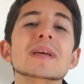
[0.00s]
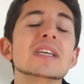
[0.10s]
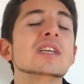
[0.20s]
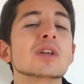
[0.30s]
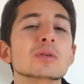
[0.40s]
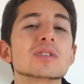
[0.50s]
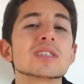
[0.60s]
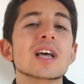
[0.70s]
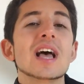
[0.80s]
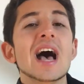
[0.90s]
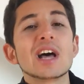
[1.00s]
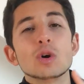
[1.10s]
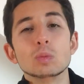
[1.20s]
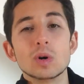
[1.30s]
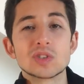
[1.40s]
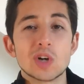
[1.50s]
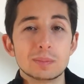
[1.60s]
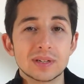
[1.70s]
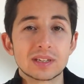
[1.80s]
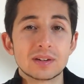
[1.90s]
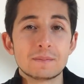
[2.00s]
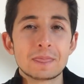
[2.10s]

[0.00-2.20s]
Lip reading: be making notes and on what topic.